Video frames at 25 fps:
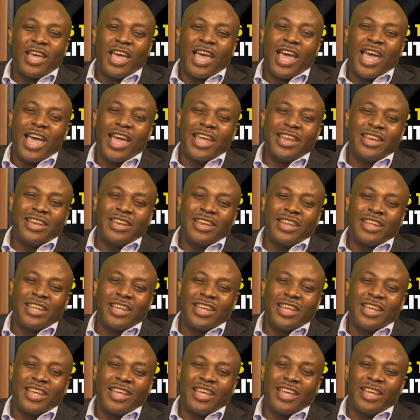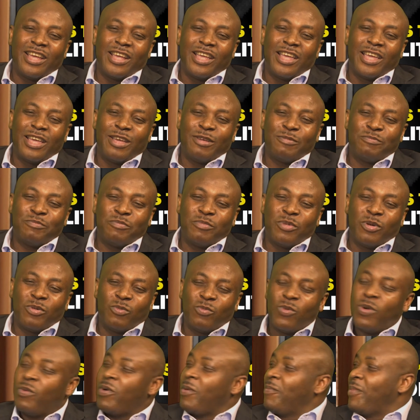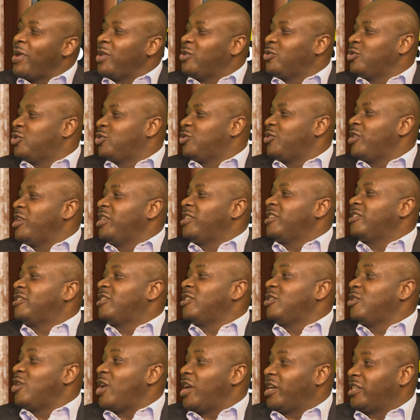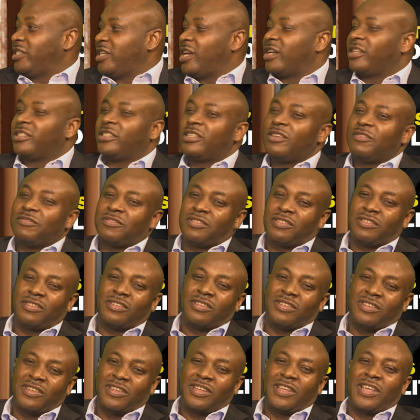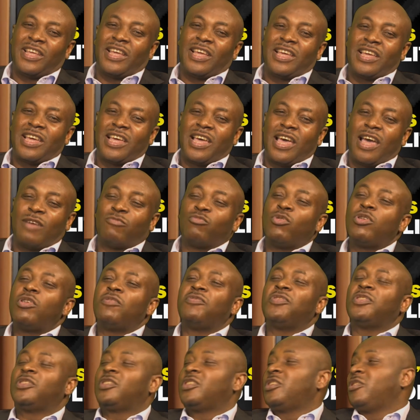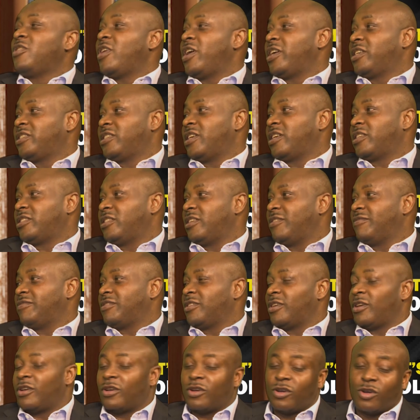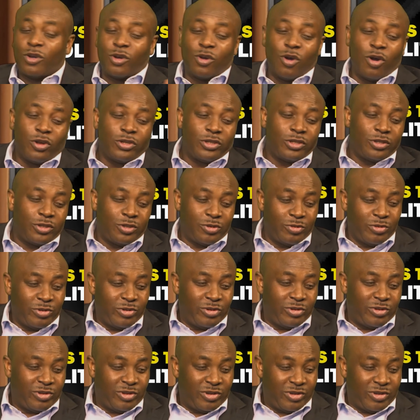And we were meant to train the senior executives. And one of the senior executives got to,